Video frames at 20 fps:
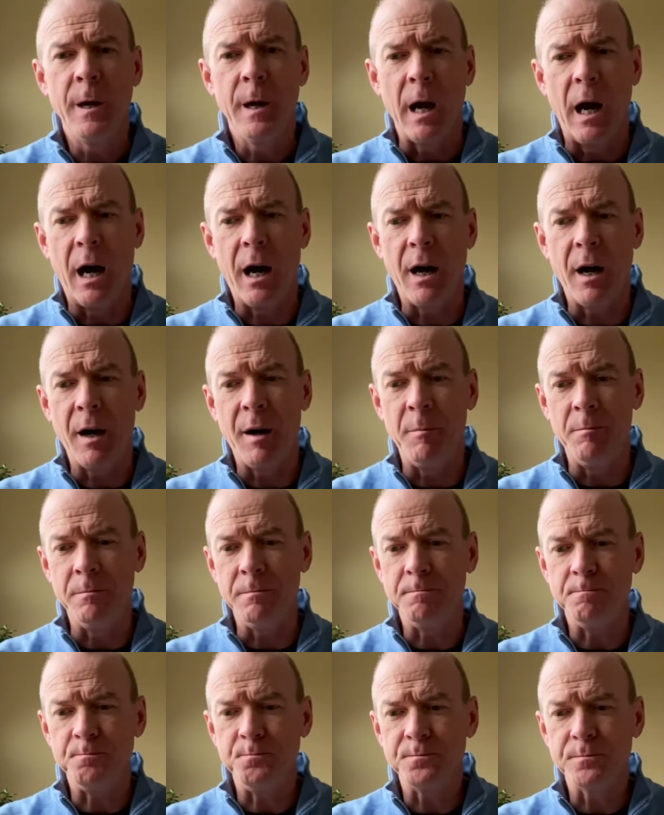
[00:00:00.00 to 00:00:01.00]

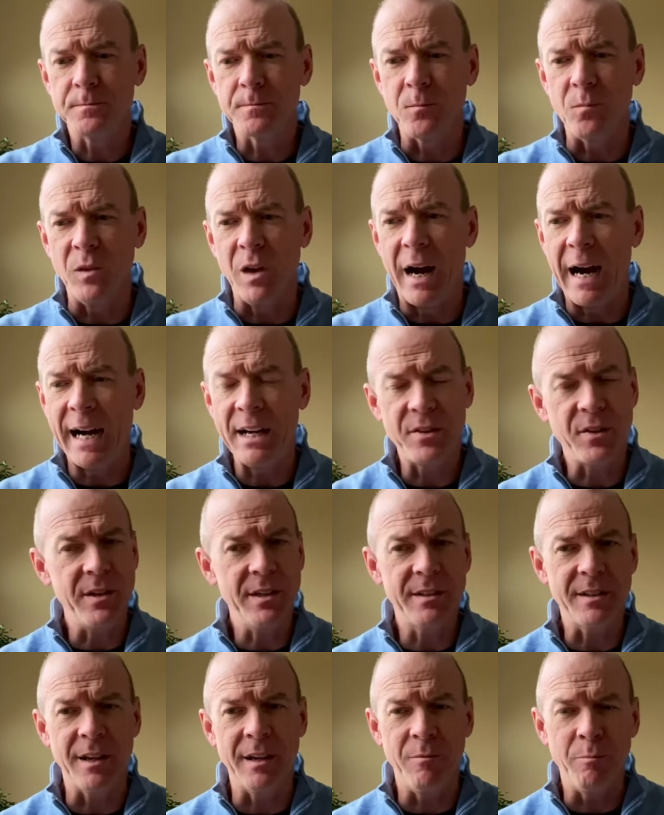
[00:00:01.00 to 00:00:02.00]
I
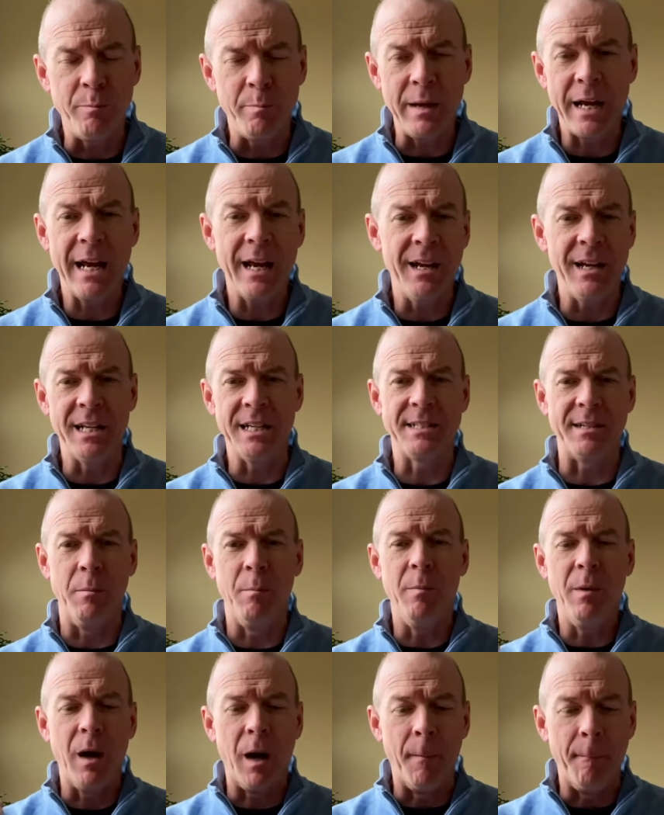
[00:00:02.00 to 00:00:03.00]
think that band needs
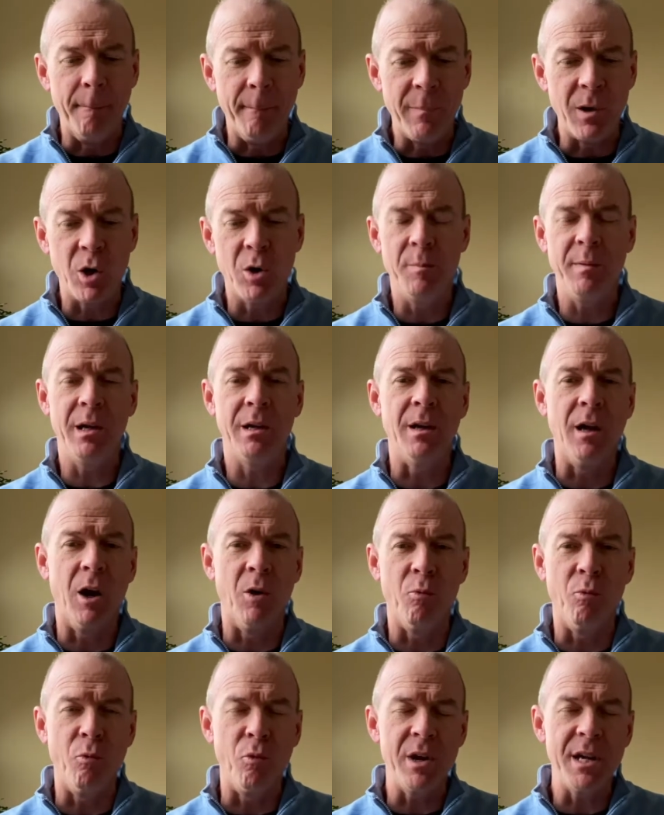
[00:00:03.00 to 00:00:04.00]
a moment, a
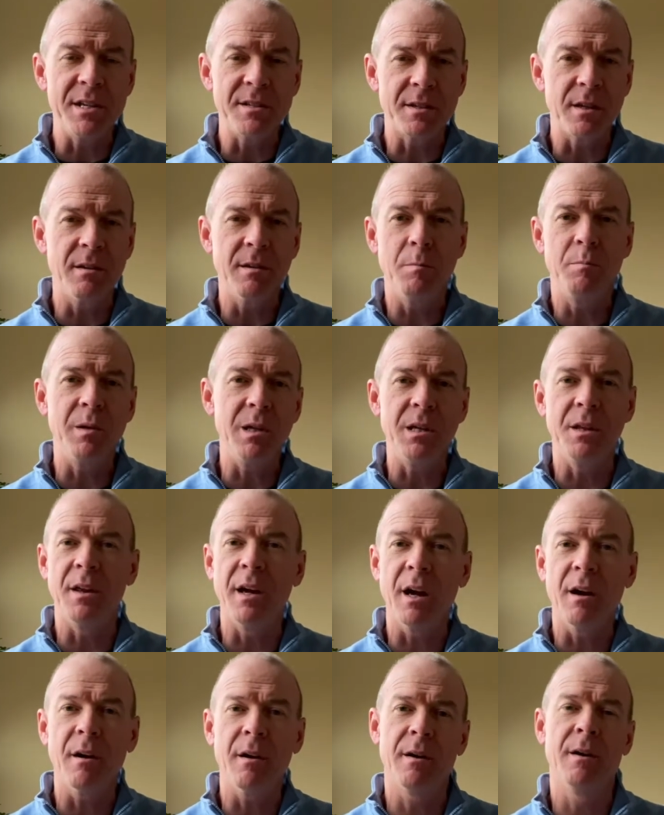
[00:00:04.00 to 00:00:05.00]
reason to be
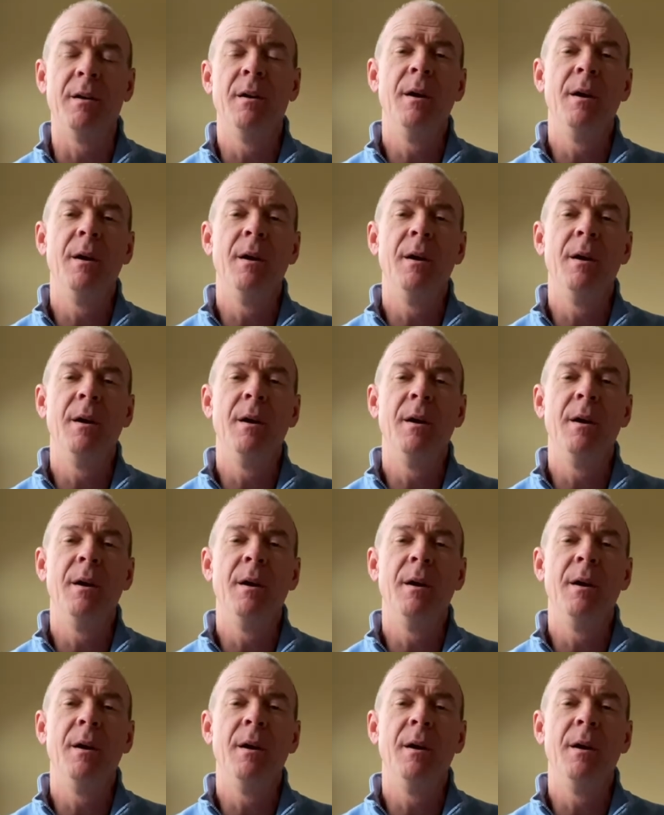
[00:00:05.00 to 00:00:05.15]
there.